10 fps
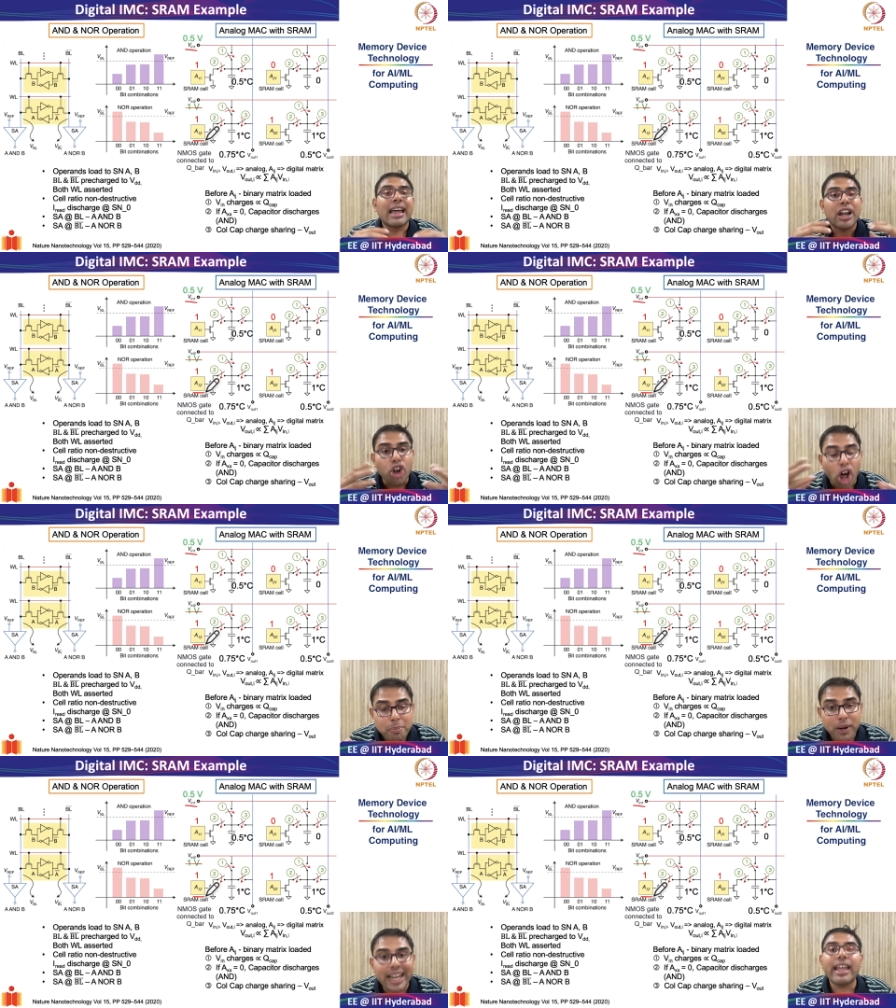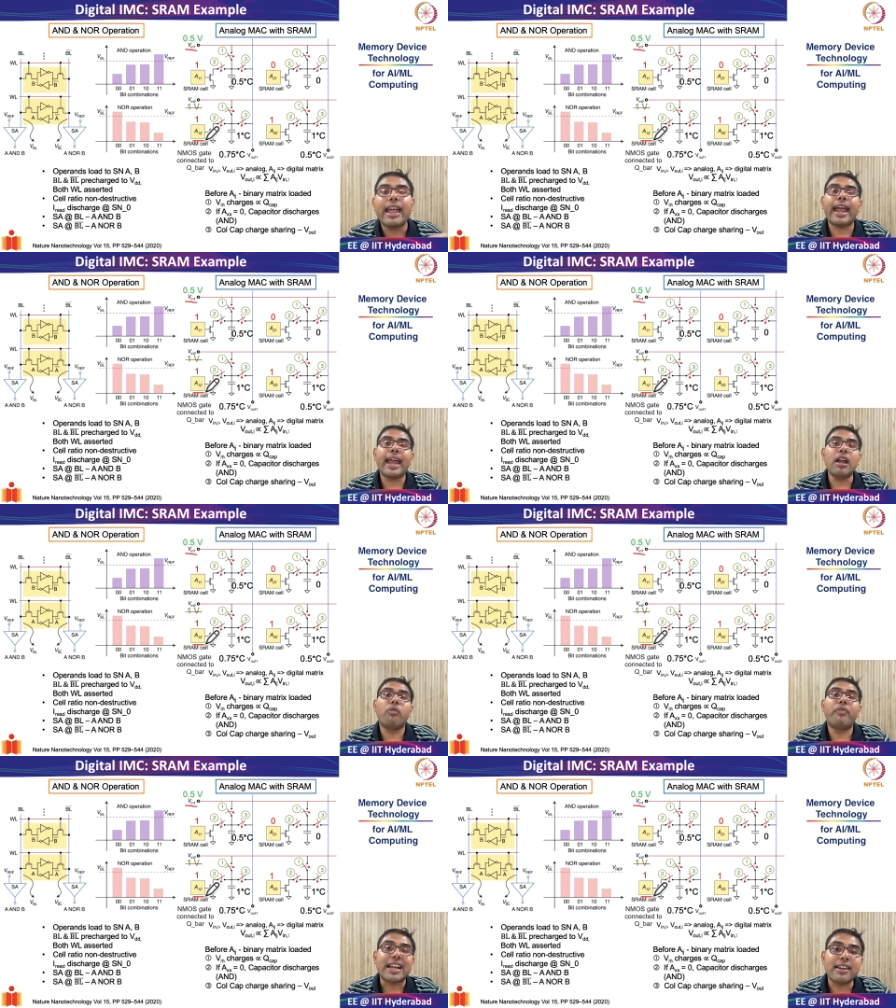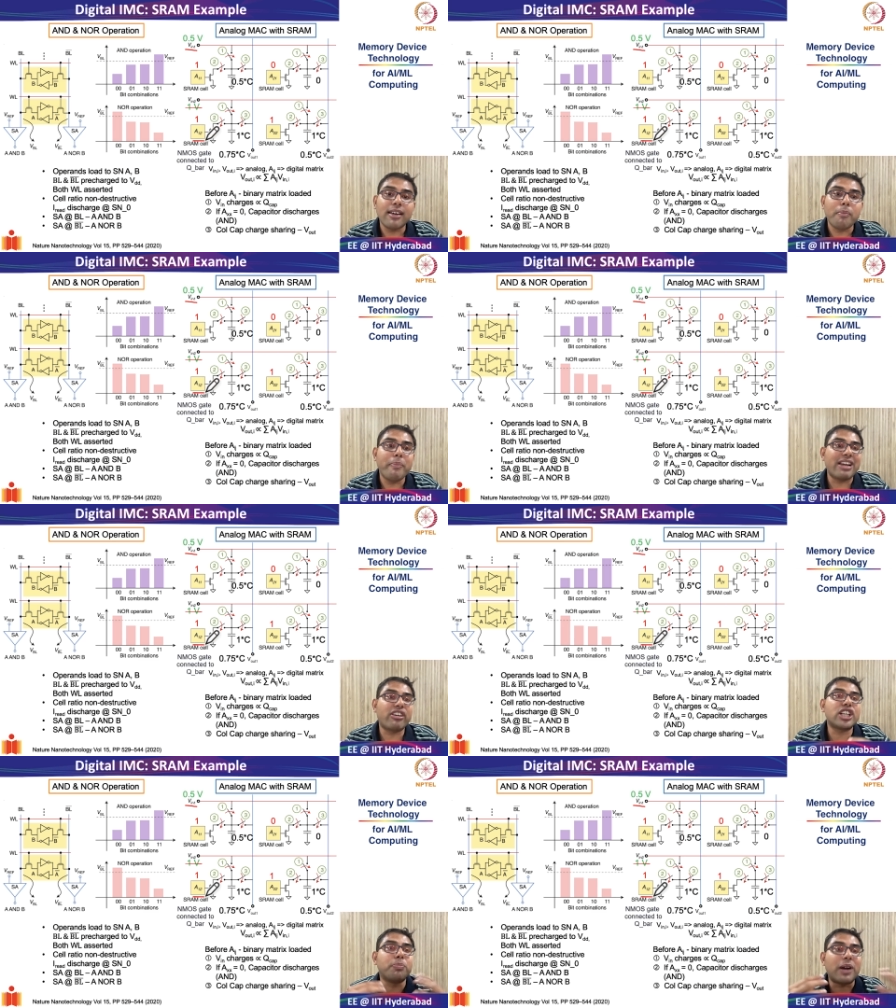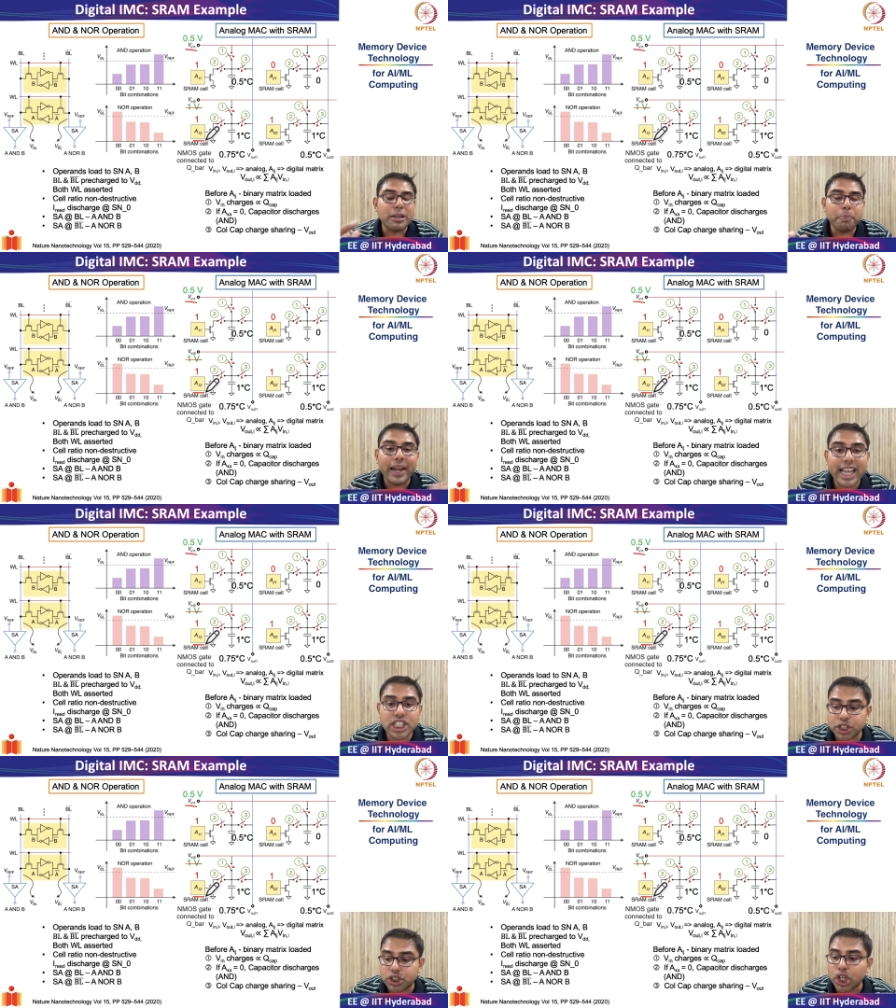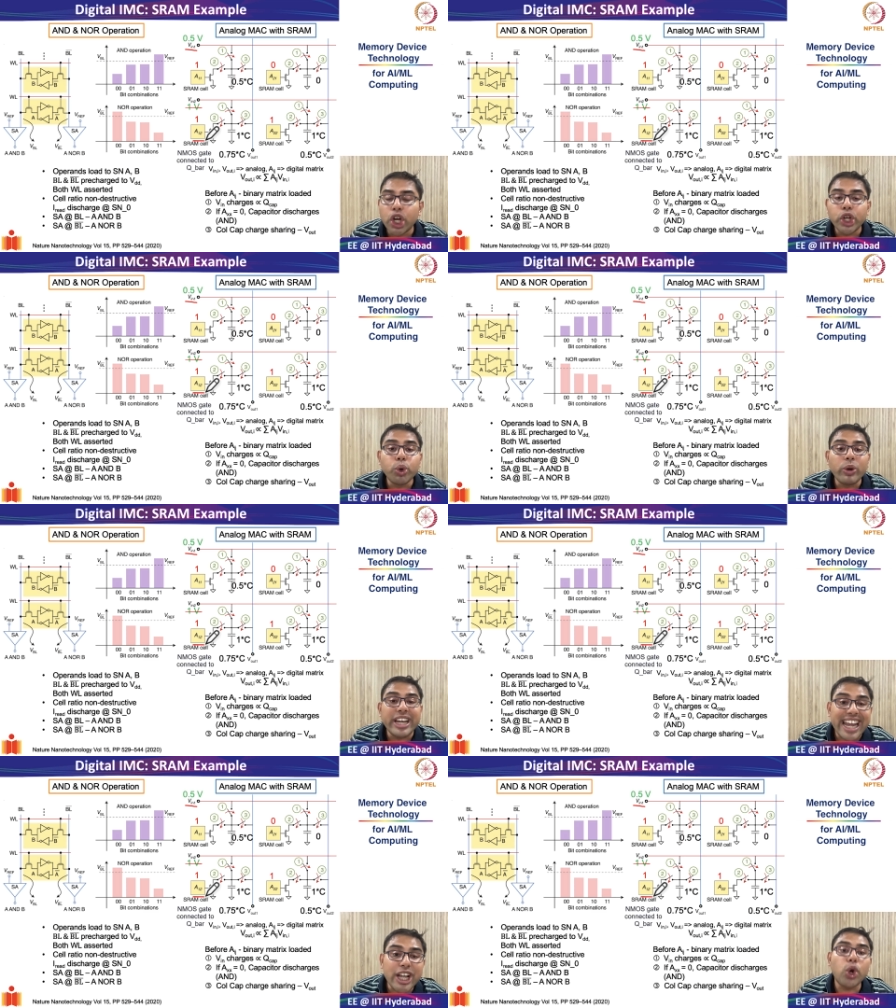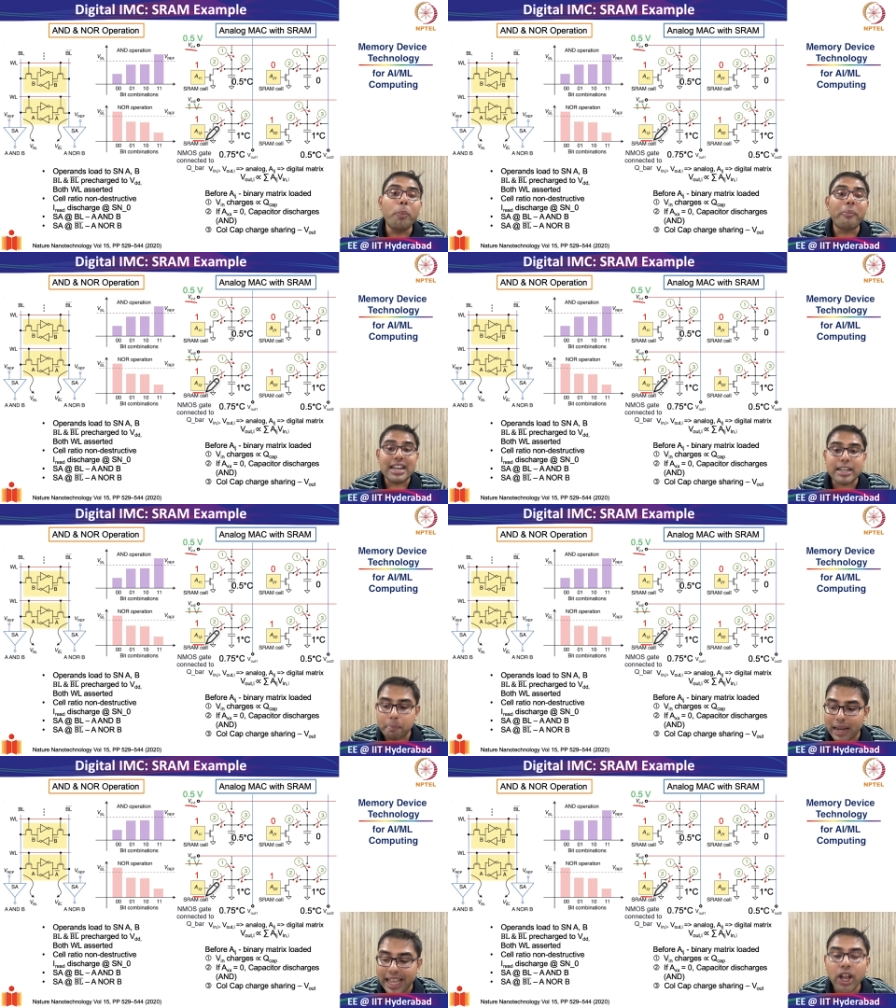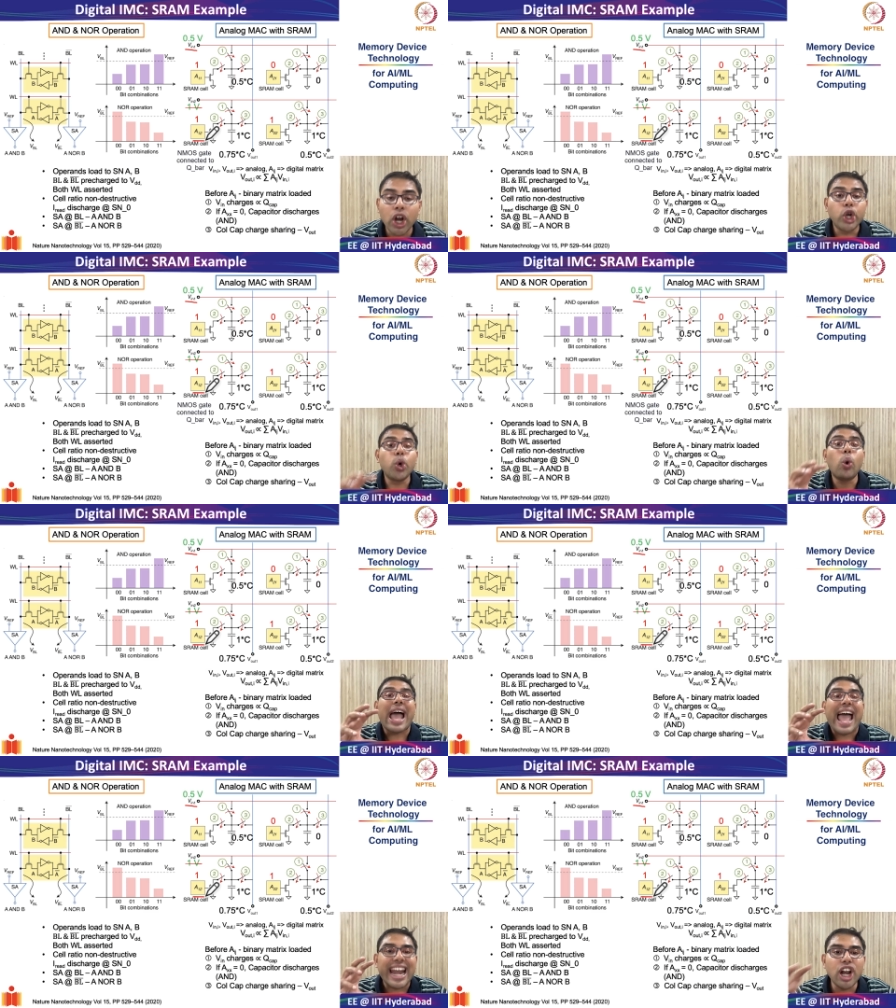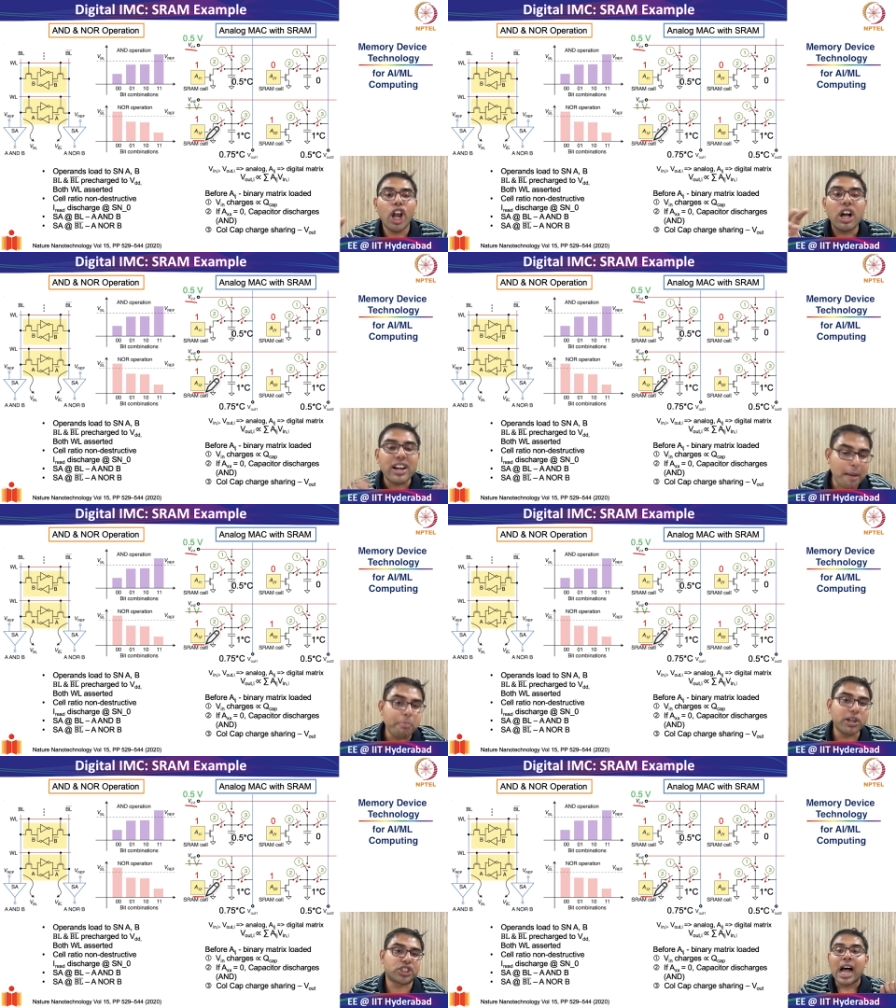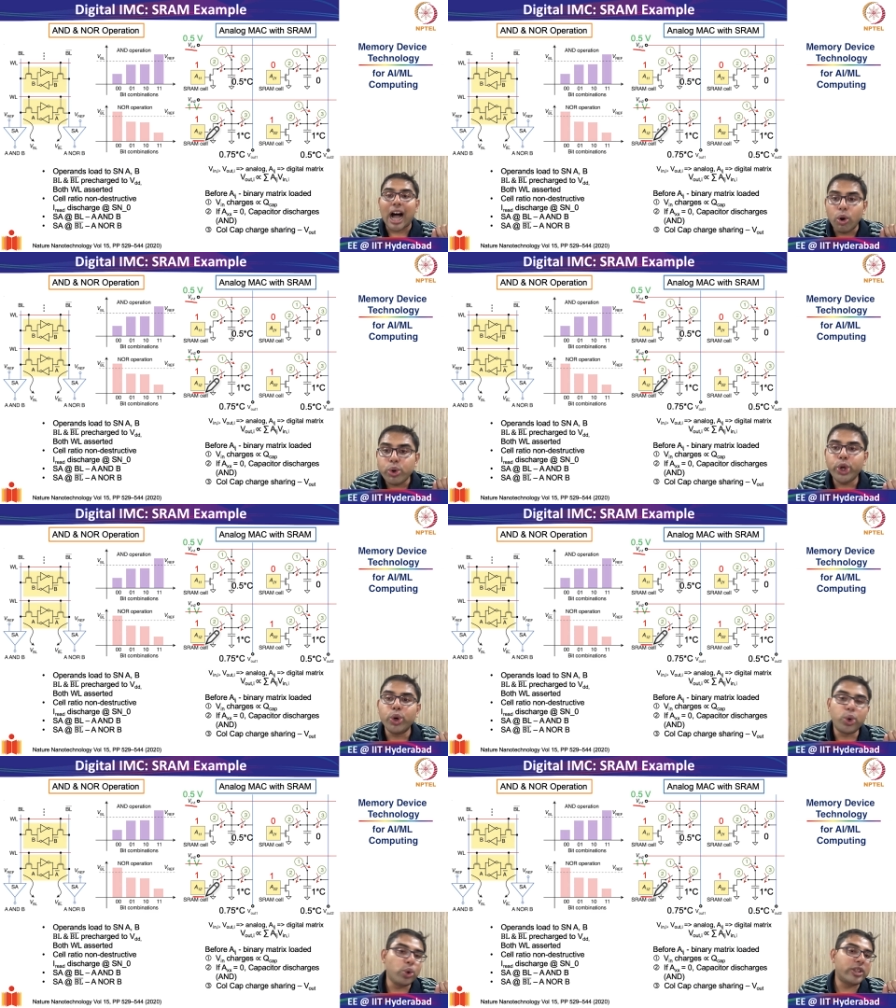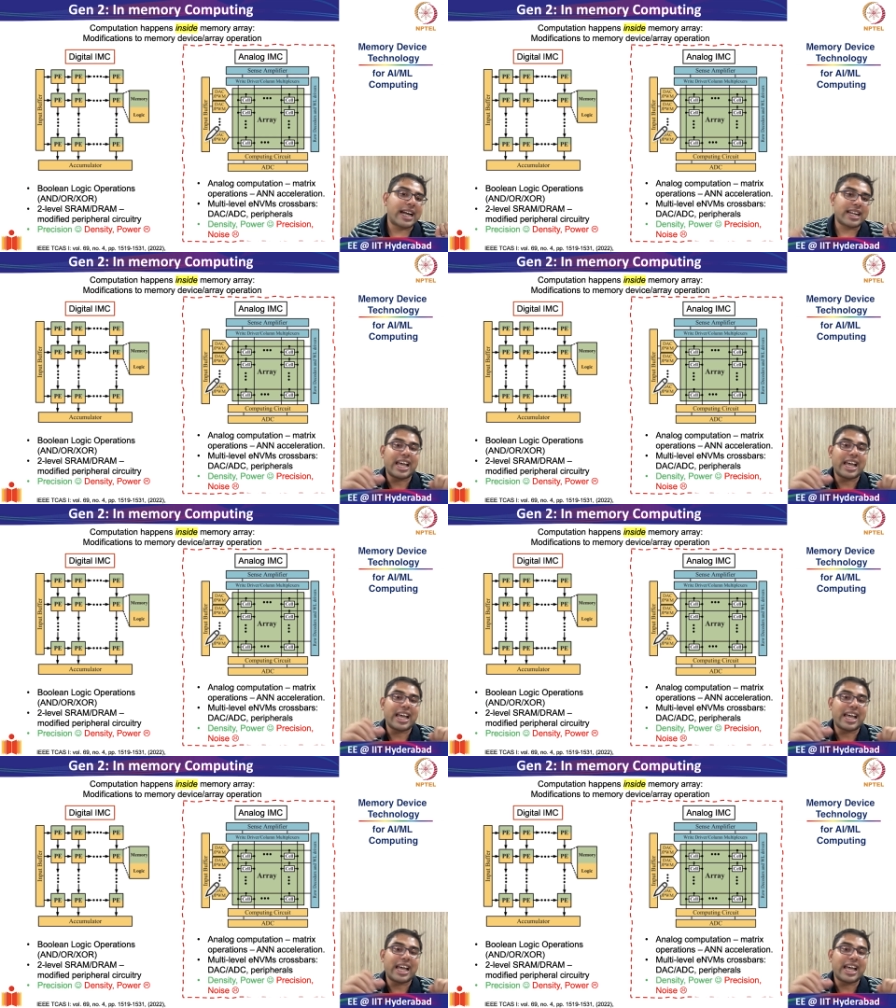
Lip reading: Normally in vector matrix multiplications, you need to multiply two analog numbers. How do you do that?